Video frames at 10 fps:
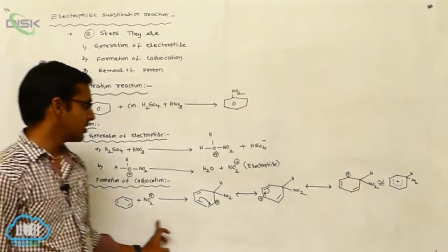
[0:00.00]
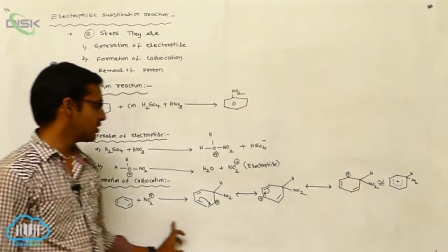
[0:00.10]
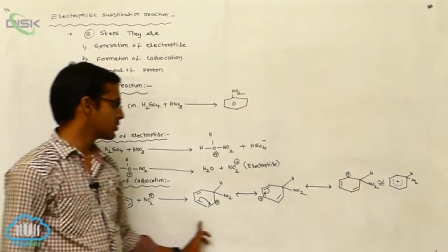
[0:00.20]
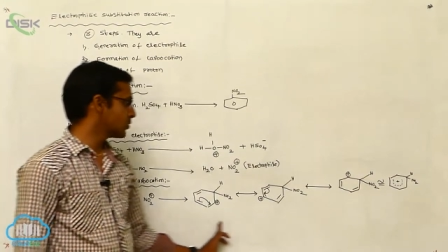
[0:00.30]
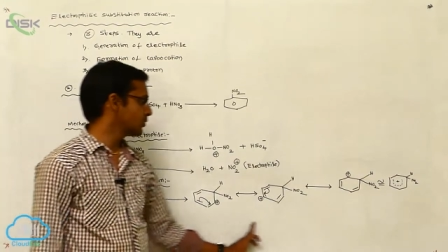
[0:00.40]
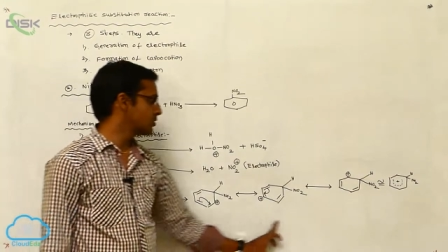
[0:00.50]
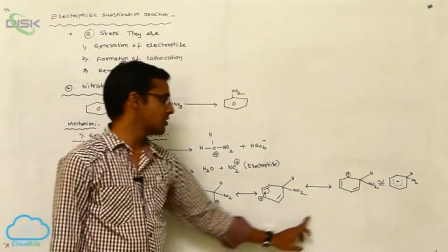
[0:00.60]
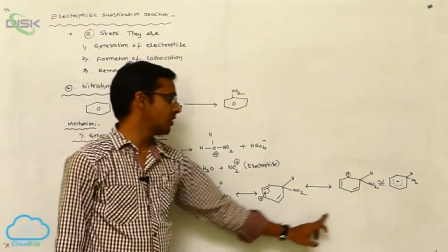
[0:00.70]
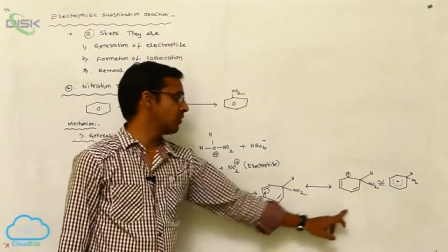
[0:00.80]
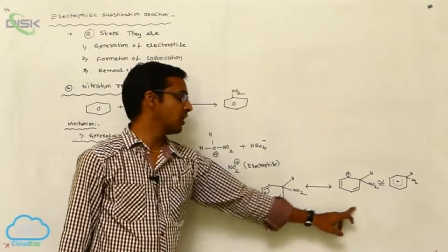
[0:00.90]
it shows
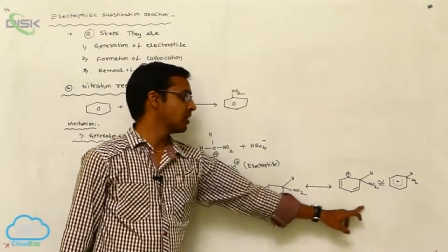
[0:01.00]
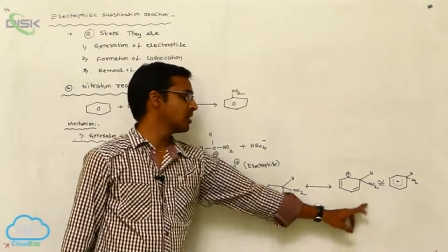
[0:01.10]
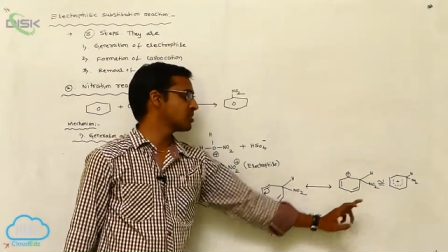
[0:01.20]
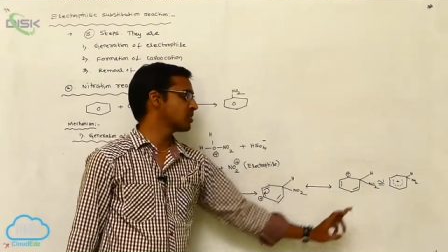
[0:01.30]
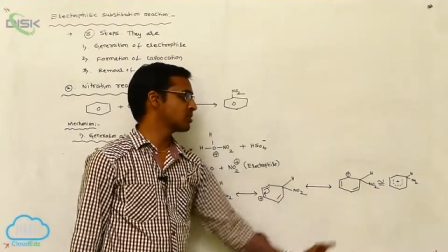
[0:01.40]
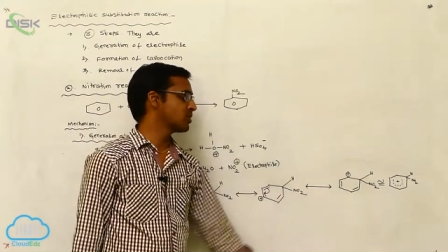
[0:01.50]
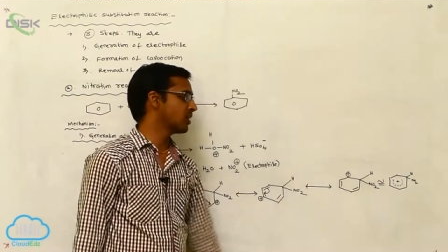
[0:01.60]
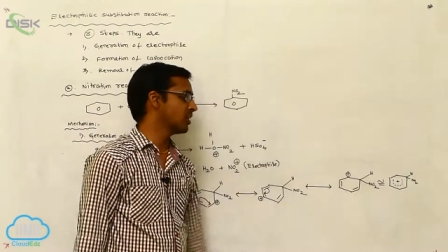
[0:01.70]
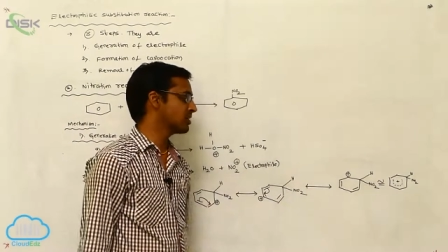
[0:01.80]
the various resonating